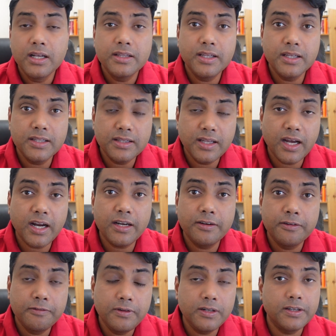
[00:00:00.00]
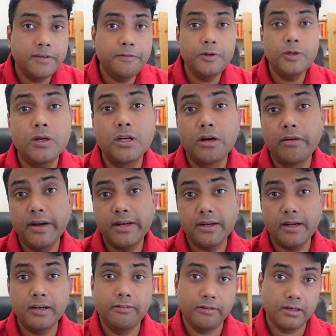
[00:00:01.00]
then that will give a great
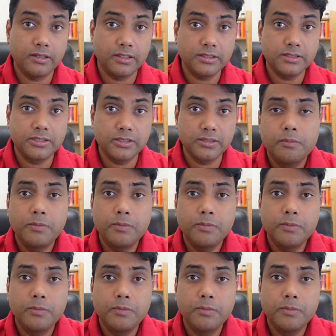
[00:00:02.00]
advantage.